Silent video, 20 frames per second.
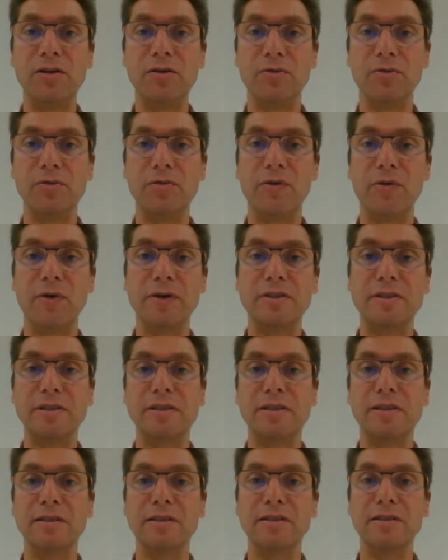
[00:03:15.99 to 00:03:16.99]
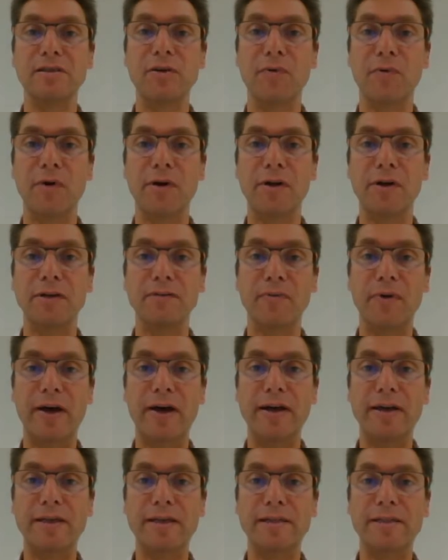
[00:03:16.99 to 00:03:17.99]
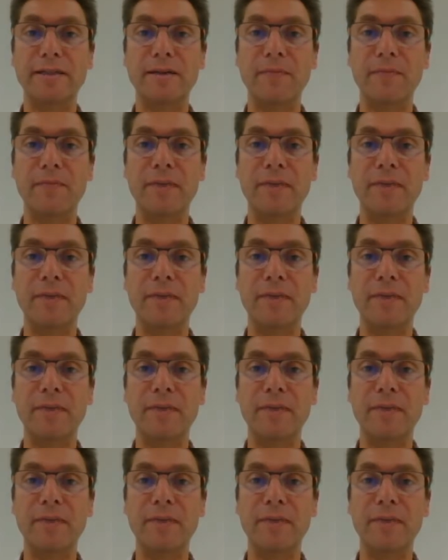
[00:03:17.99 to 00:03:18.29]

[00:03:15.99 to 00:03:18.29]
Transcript: universities worldwide